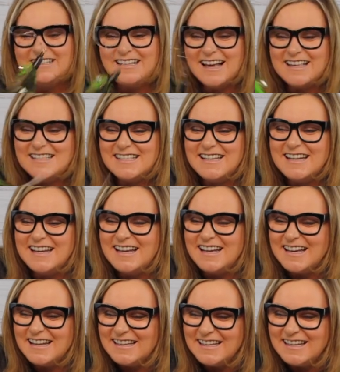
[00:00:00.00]
doesn't
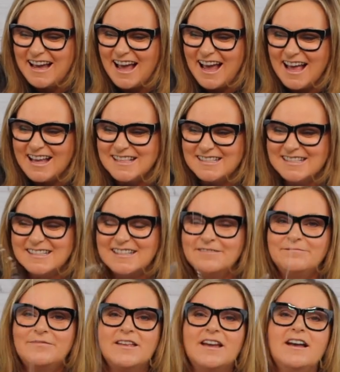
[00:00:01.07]
it?
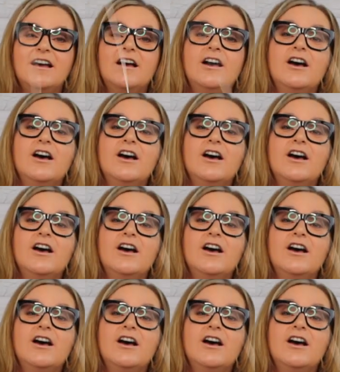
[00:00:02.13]
Yes.